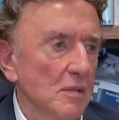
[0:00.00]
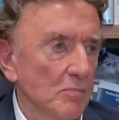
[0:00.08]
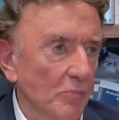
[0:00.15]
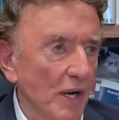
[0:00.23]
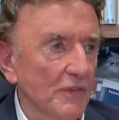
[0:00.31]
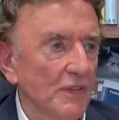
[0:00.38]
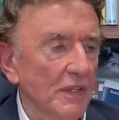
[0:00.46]

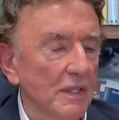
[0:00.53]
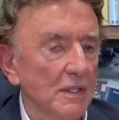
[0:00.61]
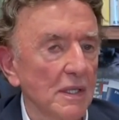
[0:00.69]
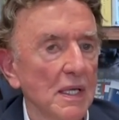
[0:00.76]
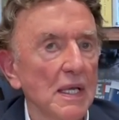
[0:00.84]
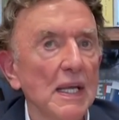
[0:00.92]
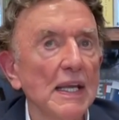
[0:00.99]
president
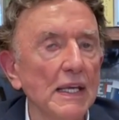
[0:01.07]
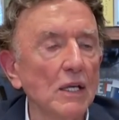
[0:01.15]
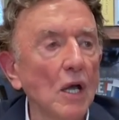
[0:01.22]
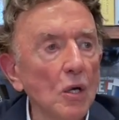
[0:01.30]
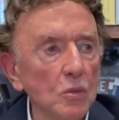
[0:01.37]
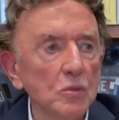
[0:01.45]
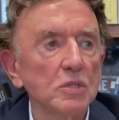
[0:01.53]
in
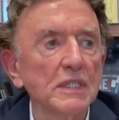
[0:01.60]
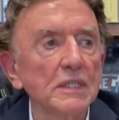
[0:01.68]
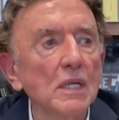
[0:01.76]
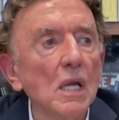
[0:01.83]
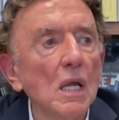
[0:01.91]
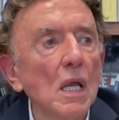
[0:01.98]
Oakland